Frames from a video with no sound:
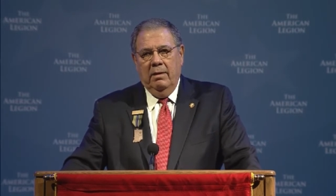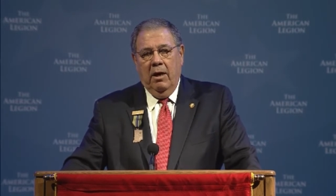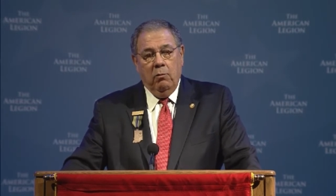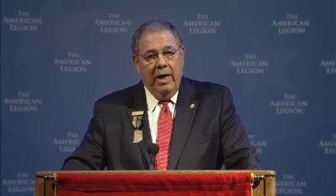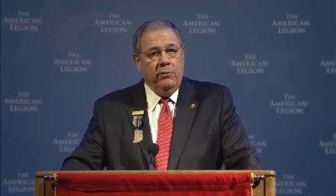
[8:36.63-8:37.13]

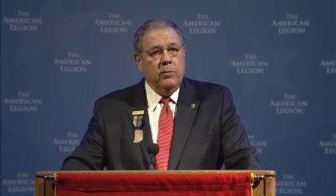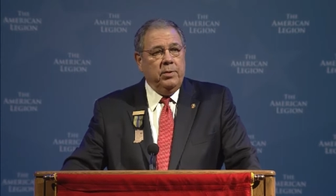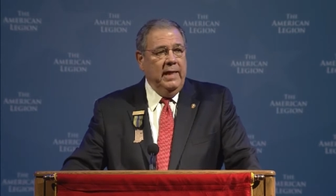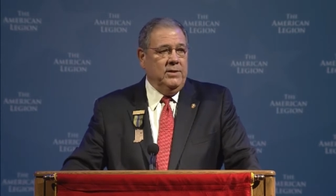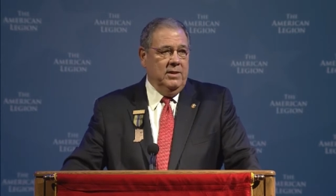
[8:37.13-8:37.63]
Our rightful
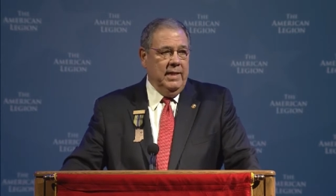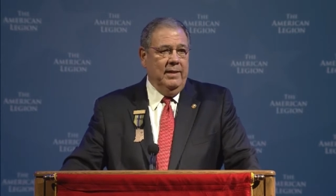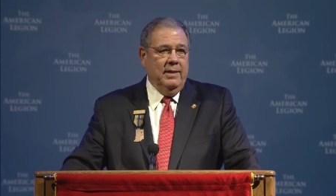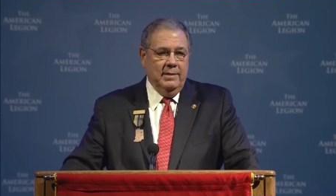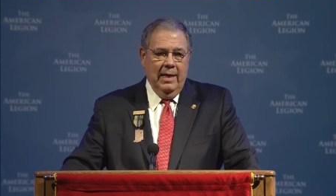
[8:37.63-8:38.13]
place is
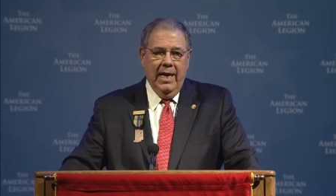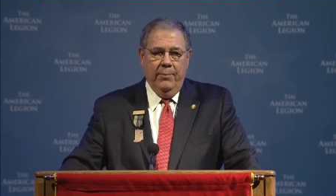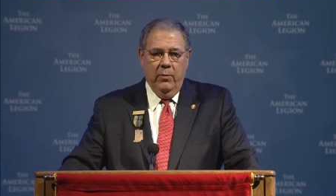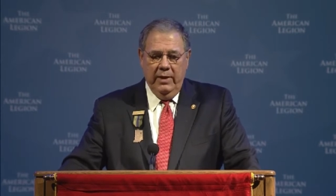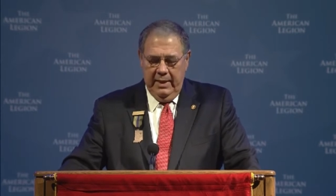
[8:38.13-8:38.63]
at the
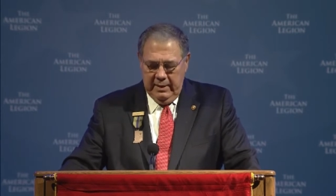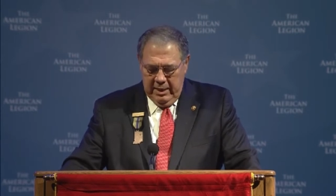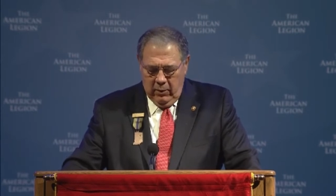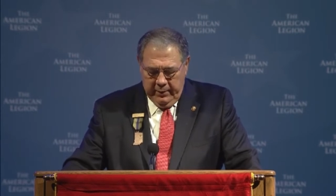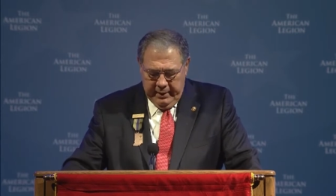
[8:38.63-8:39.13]
top, and we need to
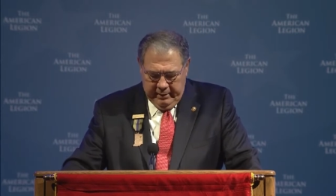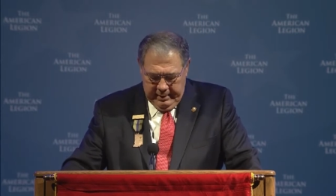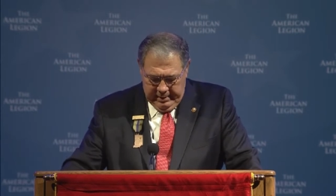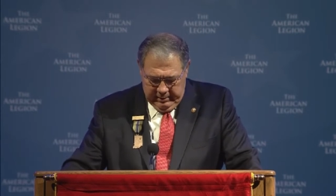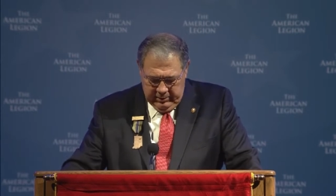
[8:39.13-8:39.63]
help get
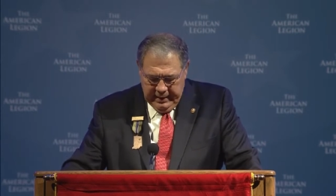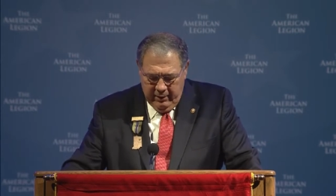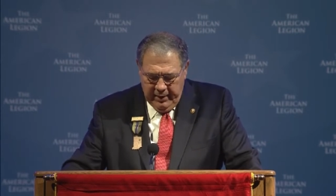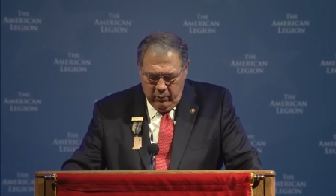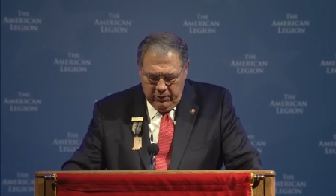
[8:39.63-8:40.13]
there, and
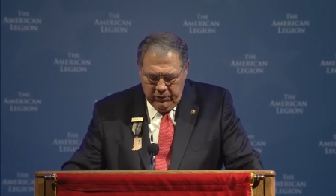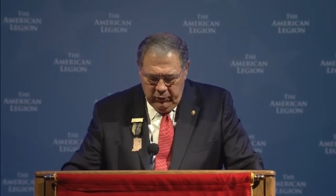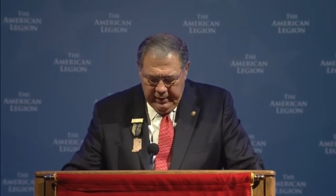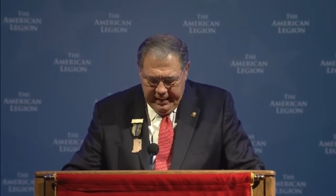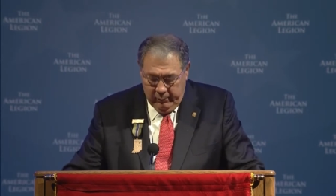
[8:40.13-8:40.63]
scouting will
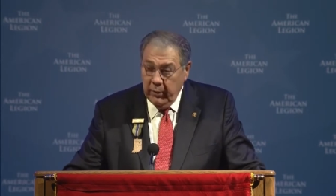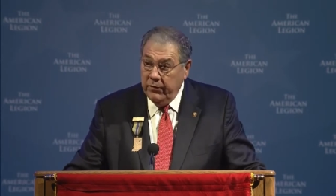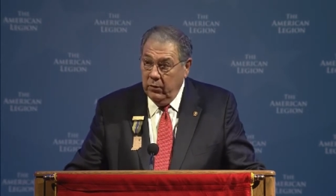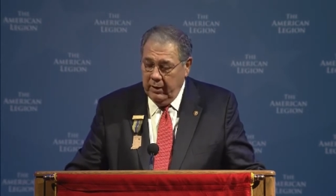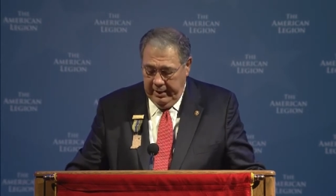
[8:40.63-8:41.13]
do that
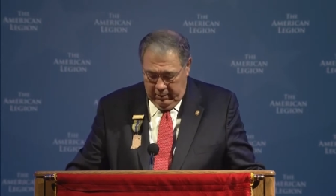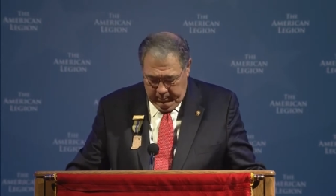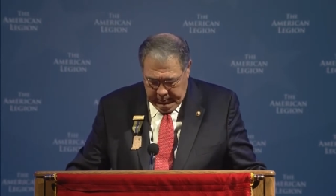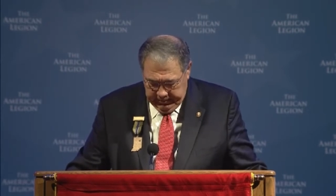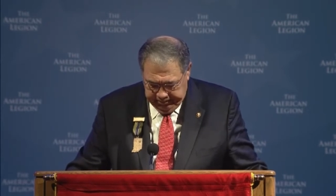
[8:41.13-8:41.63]
with your
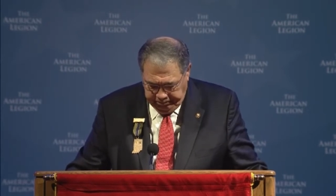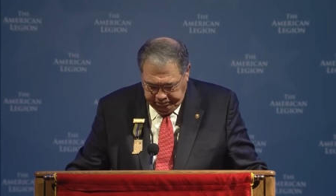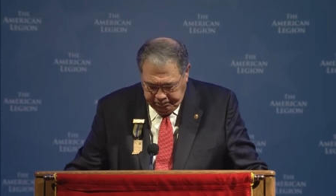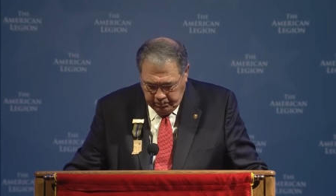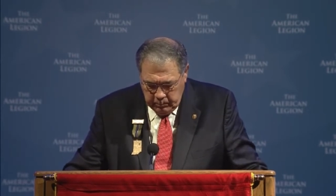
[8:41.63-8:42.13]
help.
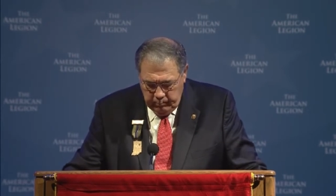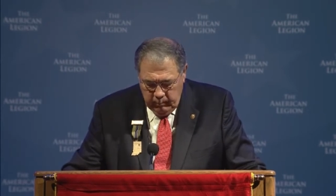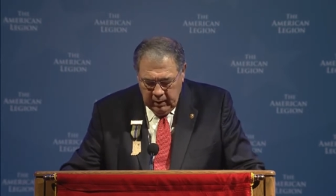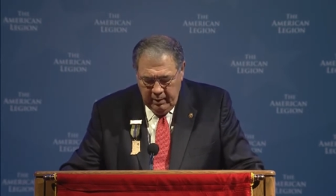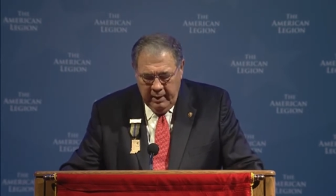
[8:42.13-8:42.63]

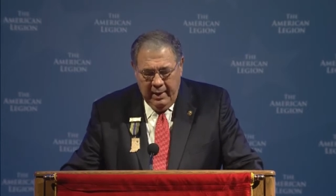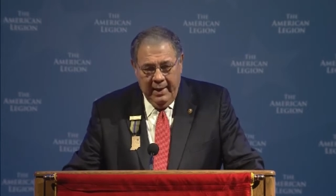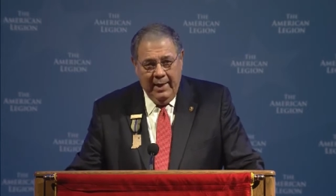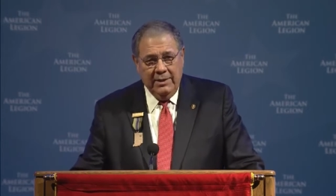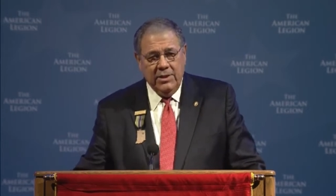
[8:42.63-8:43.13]

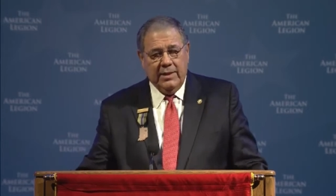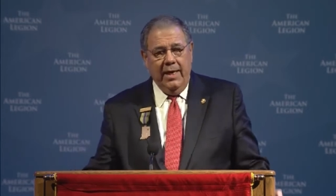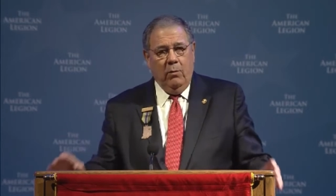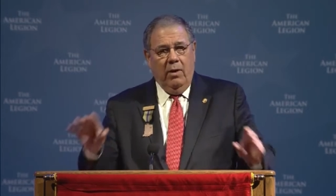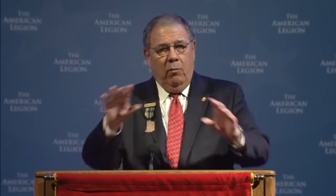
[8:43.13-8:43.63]
And I just
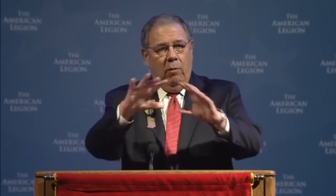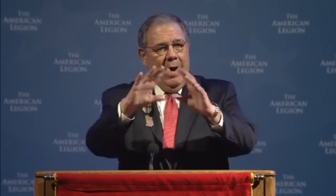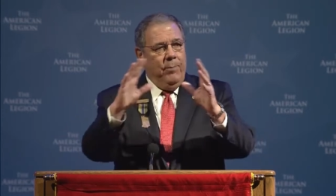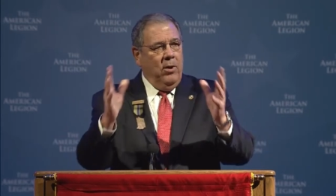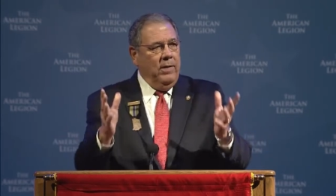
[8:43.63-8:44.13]
kind of want to
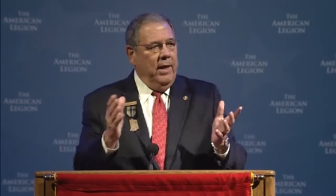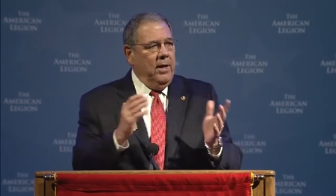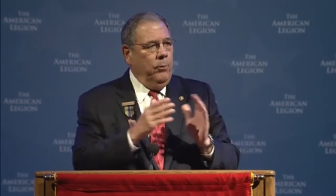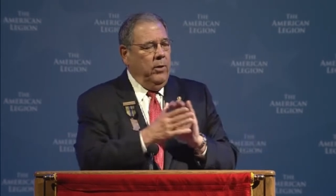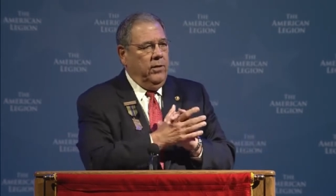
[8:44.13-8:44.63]
wrap all that
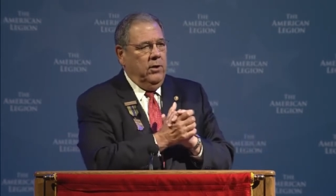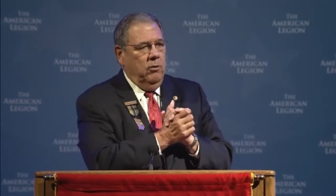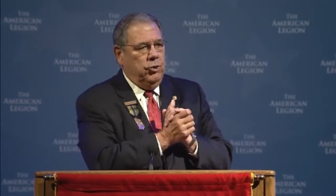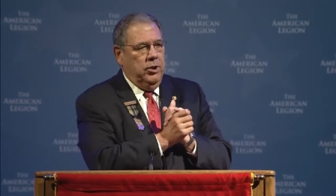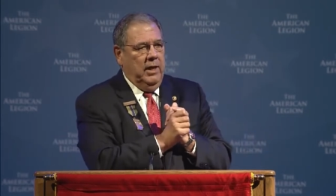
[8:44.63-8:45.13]
up with the
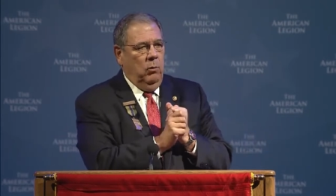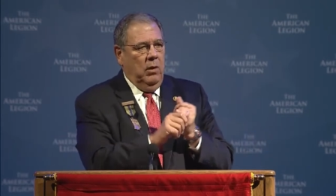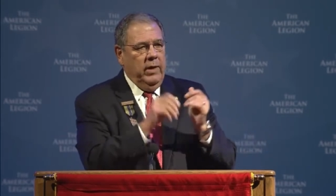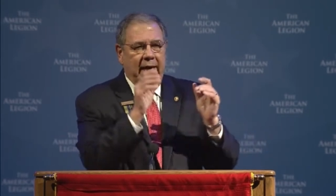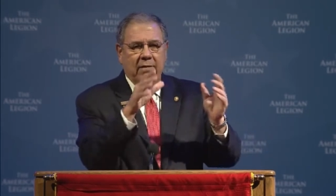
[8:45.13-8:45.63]
notion that
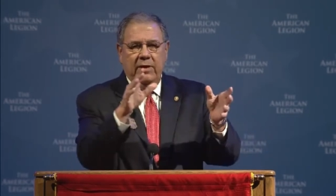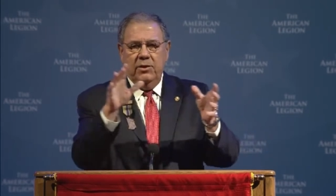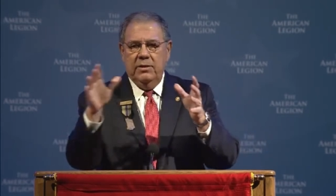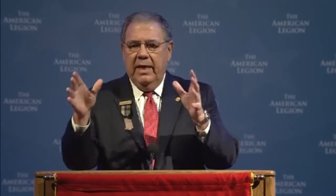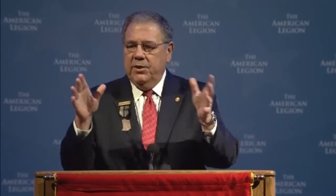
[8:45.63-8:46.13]
while we have
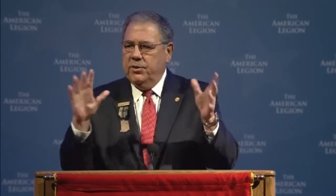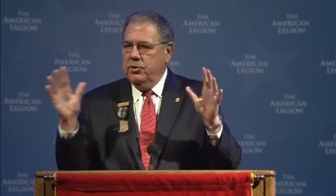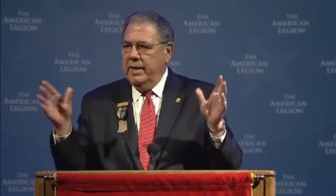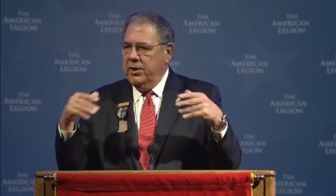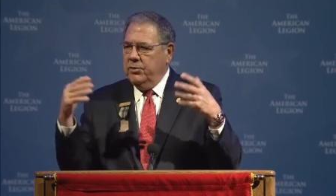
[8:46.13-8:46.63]
these
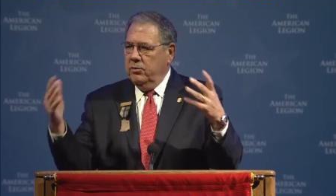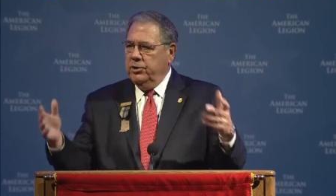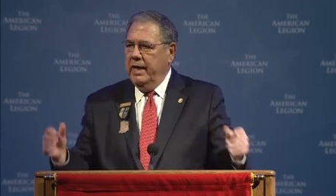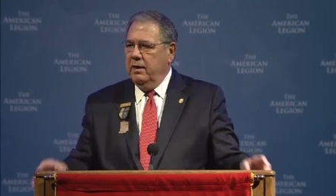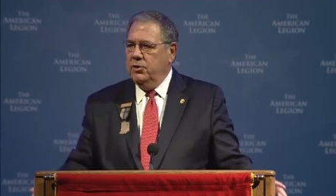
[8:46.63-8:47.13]
national
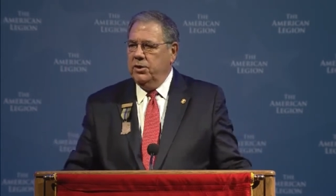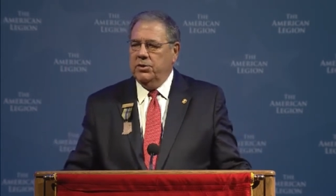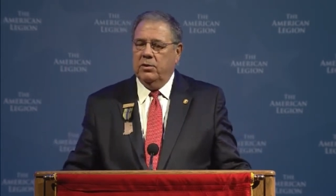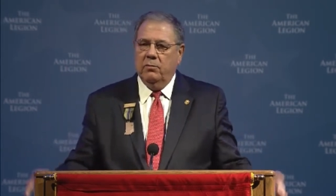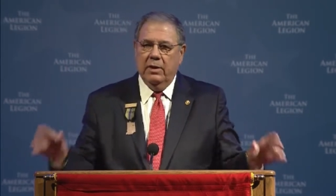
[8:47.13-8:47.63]

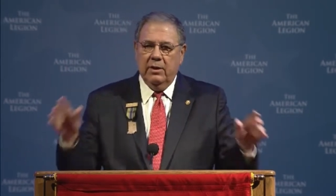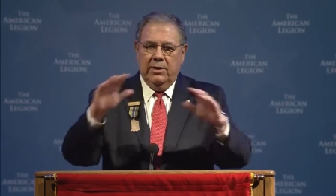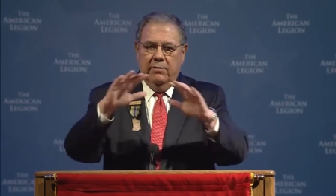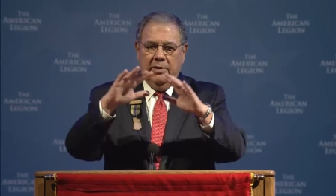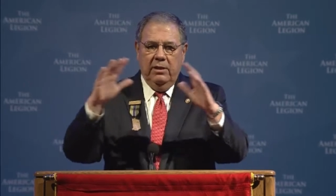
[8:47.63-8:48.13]
challenges that are
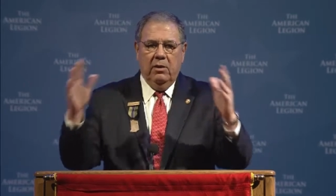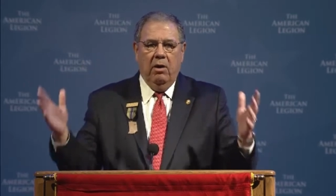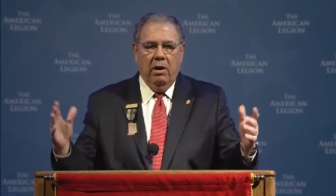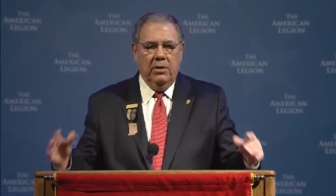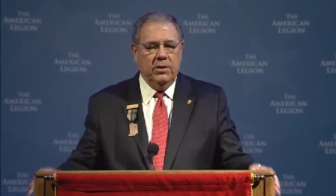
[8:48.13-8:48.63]
relatively
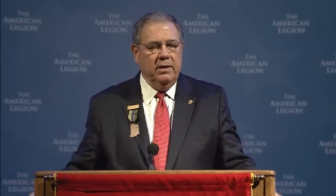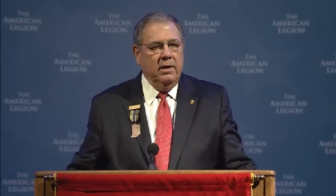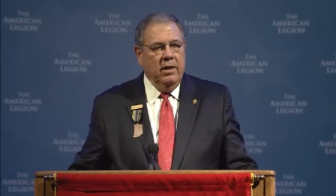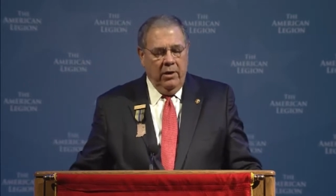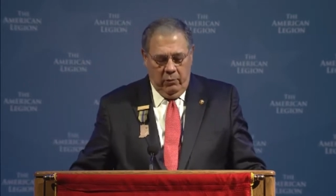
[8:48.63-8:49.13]
large and
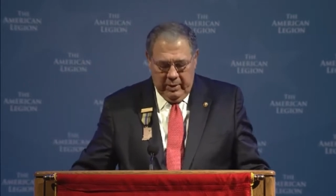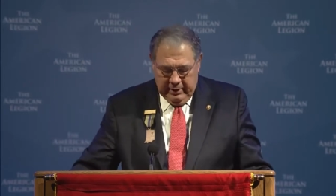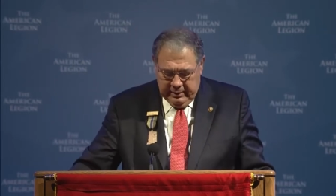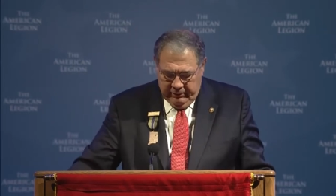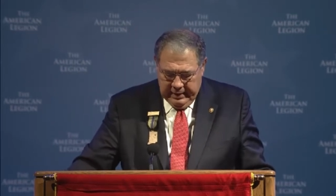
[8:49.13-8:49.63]

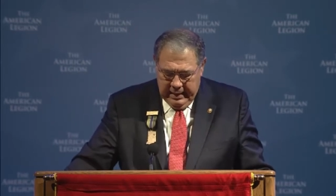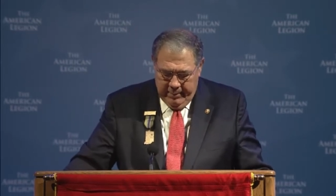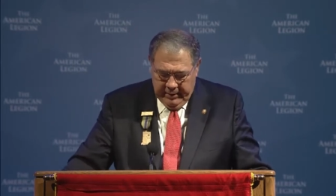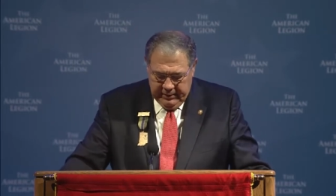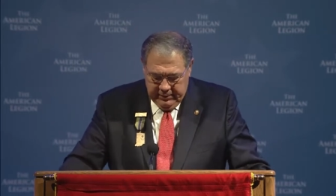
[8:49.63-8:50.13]
relatively
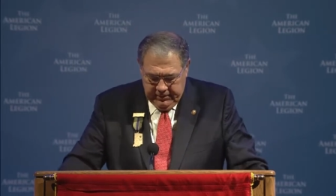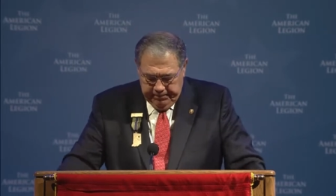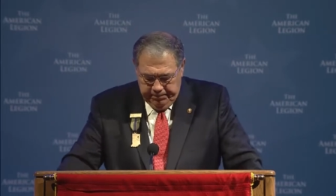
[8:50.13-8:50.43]
ominous,